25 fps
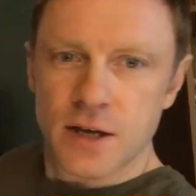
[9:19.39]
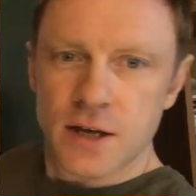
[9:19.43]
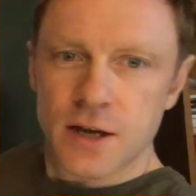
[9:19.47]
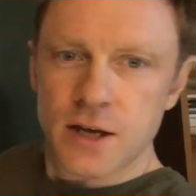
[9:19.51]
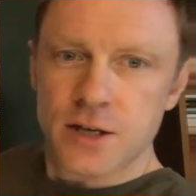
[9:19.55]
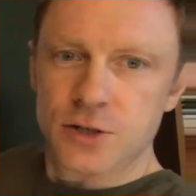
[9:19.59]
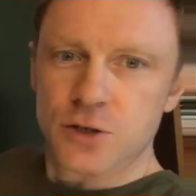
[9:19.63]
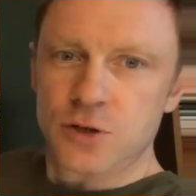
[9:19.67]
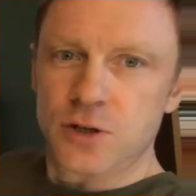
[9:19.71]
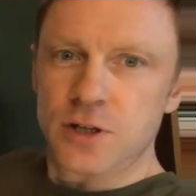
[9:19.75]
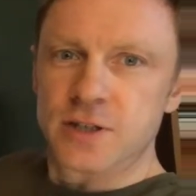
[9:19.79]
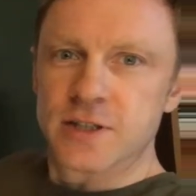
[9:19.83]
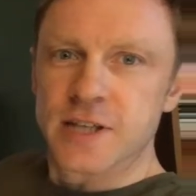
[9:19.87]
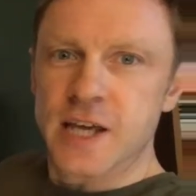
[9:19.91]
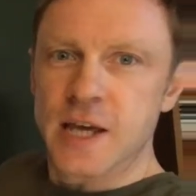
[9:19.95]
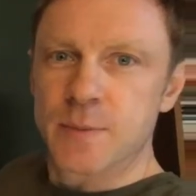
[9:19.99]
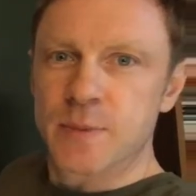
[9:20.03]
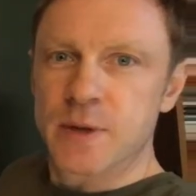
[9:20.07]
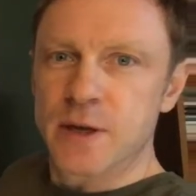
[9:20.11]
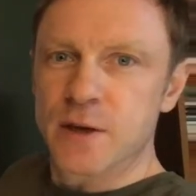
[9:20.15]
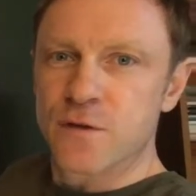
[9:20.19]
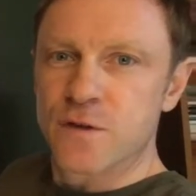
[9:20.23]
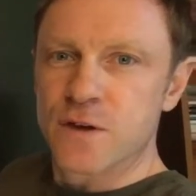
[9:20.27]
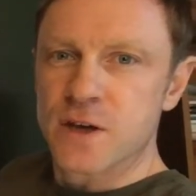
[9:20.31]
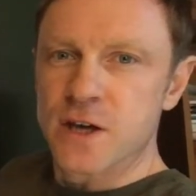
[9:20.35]
It's called a
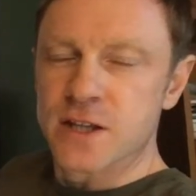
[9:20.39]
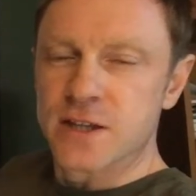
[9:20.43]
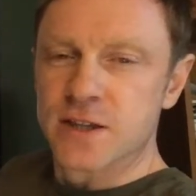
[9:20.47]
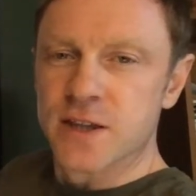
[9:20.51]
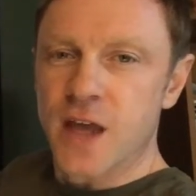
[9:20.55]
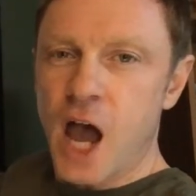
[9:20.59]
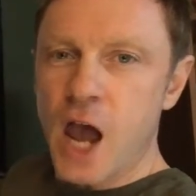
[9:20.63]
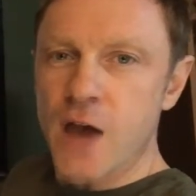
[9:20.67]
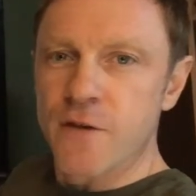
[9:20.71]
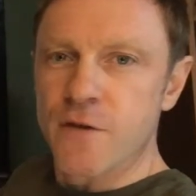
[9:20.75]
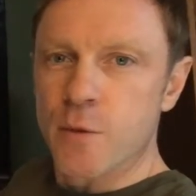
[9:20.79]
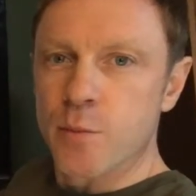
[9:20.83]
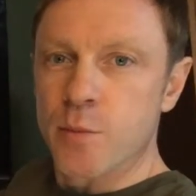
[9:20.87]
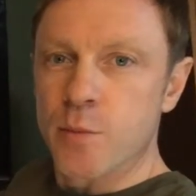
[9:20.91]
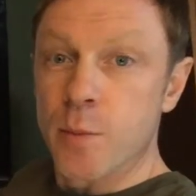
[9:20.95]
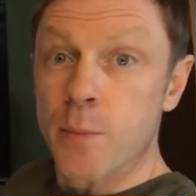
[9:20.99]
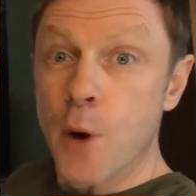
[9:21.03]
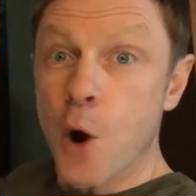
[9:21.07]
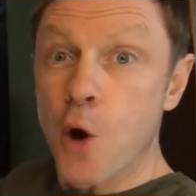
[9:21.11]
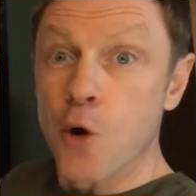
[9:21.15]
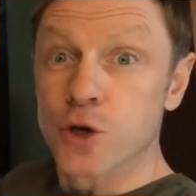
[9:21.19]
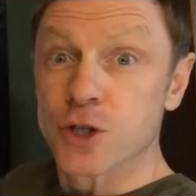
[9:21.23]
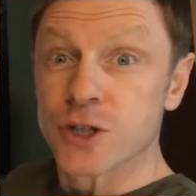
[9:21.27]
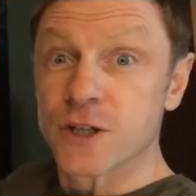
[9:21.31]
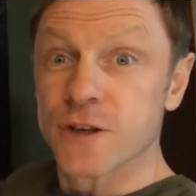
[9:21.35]
DPV, a diver
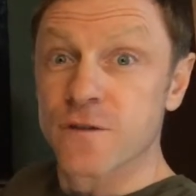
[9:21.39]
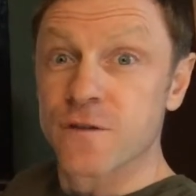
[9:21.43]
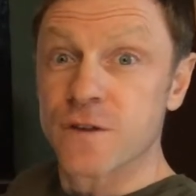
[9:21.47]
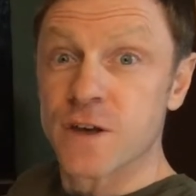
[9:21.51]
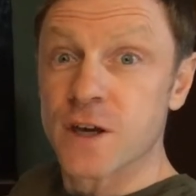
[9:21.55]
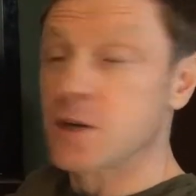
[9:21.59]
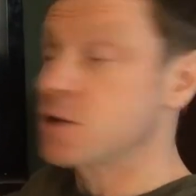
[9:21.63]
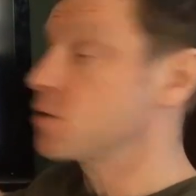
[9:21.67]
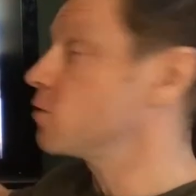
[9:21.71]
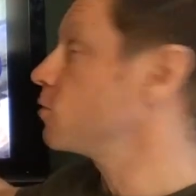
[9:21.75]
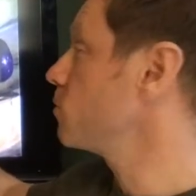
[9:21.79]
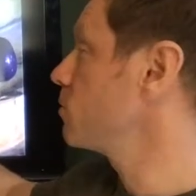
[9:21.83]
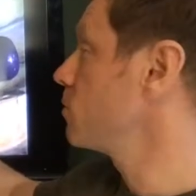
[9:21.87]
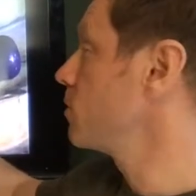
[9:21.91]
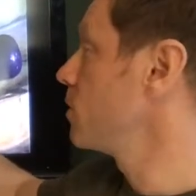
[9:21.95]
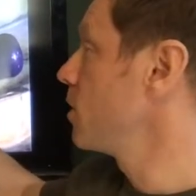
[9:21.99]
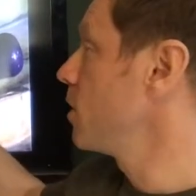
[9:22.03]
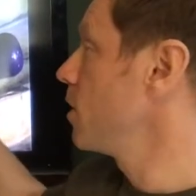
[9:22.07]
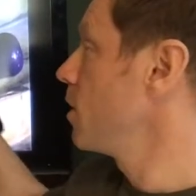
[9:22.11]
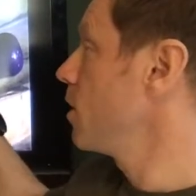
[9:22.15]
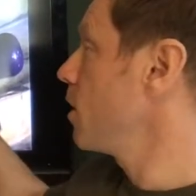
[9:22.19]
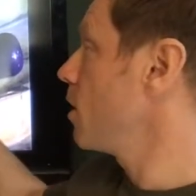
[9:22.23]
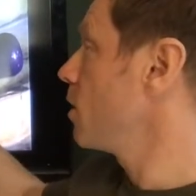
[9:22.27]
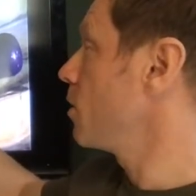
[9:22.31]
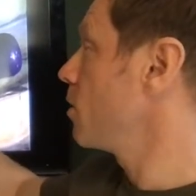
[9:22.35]
propulsion vehicle,
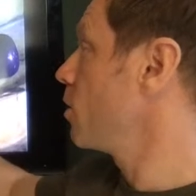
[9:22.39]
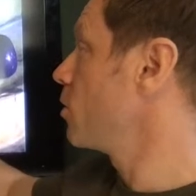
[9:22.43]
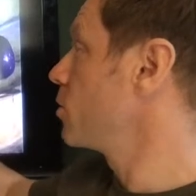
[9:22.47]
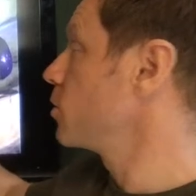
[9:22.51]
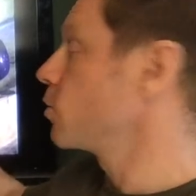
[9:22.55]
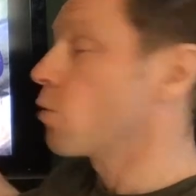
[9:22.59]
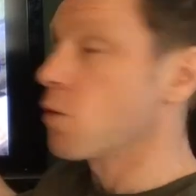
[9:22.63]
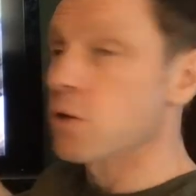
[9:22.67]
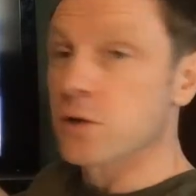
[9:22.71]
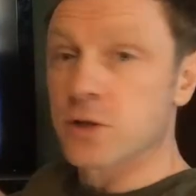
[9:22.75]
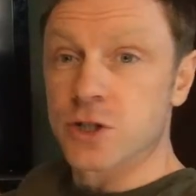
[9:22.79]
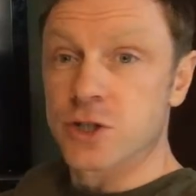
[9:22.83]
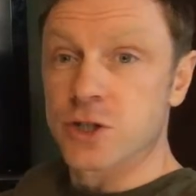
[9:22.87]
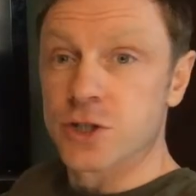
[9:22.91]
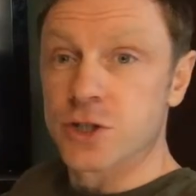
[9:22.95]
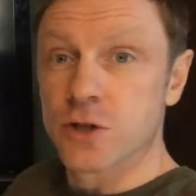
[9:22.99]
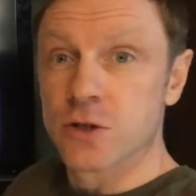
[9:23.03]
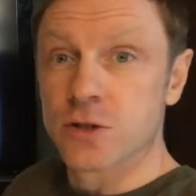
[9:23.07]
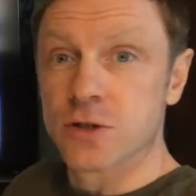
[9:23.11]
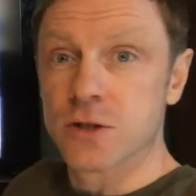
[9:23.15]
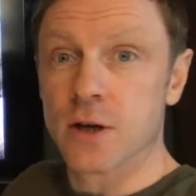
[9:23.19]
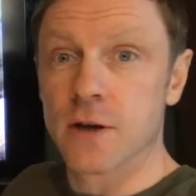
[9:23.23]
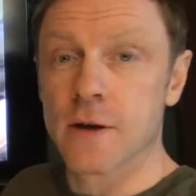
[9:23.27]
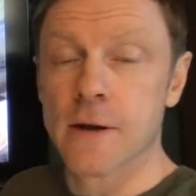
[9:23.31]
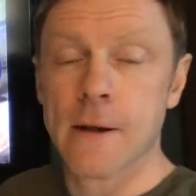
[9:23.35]
an underwater
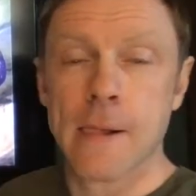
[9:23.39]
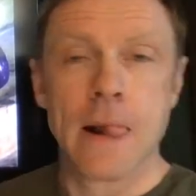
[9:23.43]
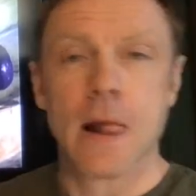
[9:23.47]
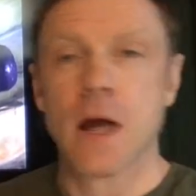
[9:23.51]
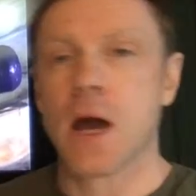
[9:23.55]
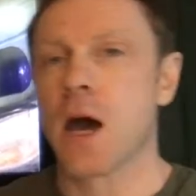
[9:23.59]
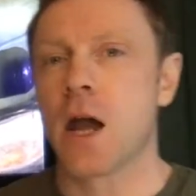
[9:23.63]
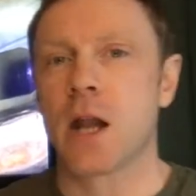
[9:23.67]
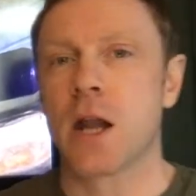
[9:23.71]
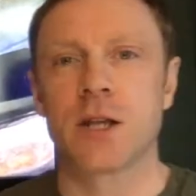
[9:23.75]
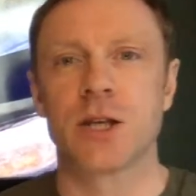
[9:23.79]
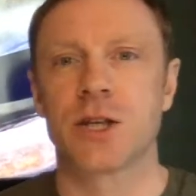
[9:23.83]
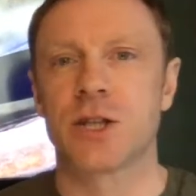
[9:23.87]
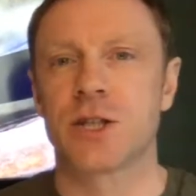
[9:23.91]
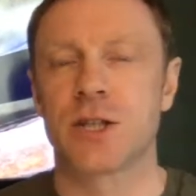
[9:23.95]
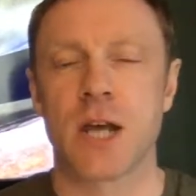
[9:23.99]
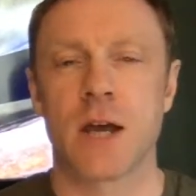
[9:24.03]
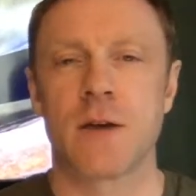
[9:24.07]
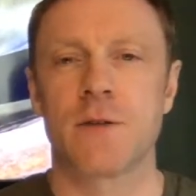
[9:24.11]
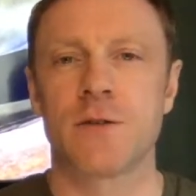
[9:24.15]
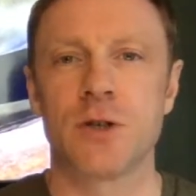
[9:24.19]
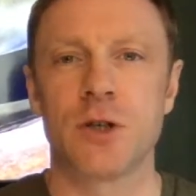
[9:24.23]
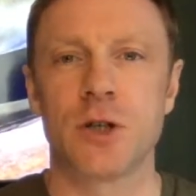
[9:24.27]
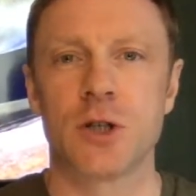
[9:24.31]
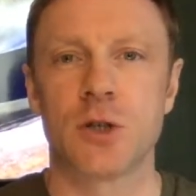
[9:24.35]
scooter, and it just
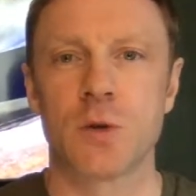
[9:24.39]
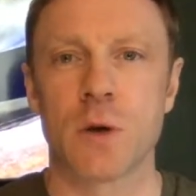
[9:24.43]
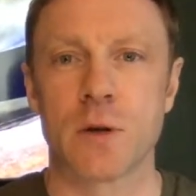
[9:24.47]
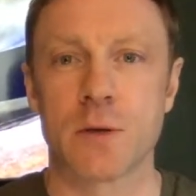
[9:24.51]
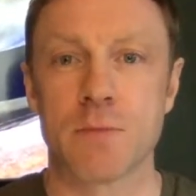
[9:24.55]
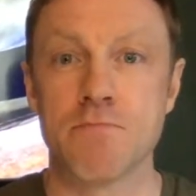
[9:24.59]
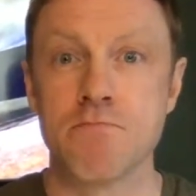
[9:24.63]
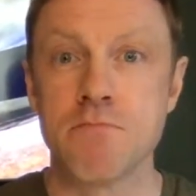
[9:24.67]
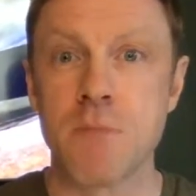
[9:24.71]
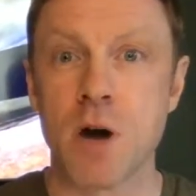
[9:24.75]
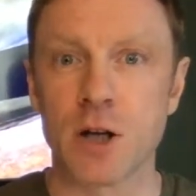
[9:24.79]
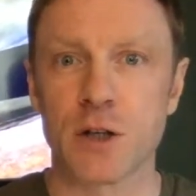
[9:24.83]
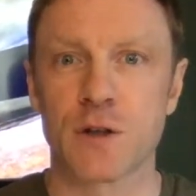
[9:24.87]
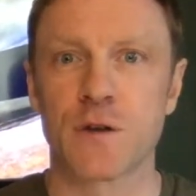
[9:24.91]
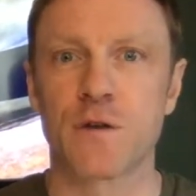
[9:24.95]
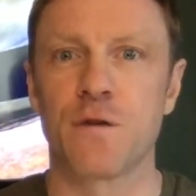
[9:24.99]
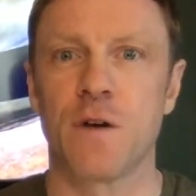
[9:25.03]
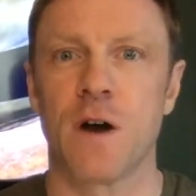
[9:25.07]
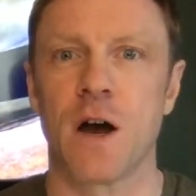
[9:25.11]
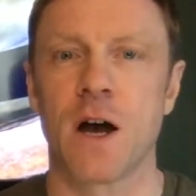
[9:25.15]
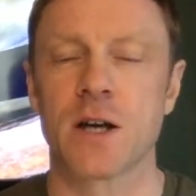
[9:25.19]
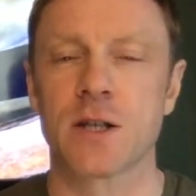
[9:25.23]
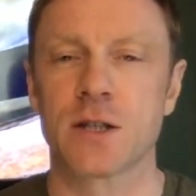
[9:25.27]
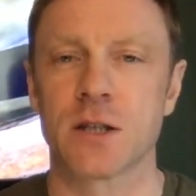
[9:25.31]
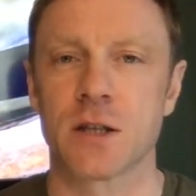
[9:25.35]
saves you, so it's much
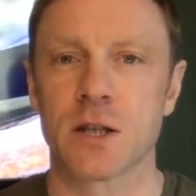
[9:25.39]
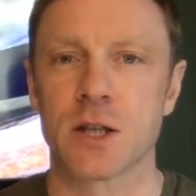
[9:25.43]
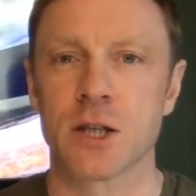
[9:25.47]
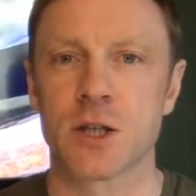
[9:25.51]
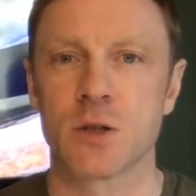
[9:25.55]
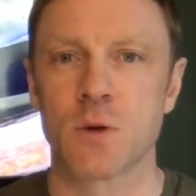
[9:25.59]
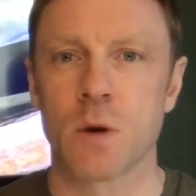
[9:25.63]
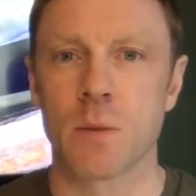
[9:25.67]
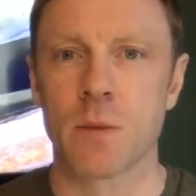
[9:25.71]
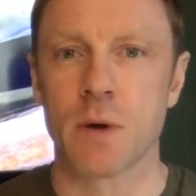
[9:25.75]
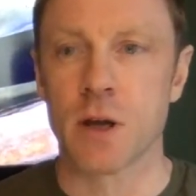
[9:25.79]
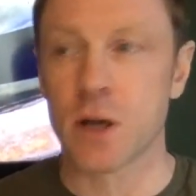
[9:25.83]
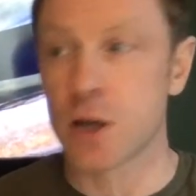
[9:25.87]
faster than swimming.